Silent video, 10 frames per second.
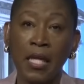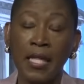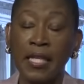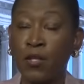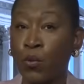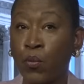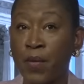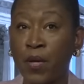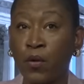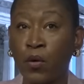These were
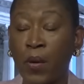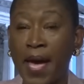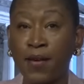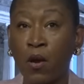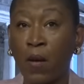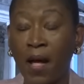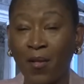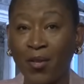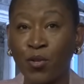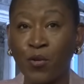women who had no
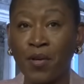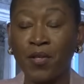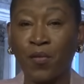health insurance.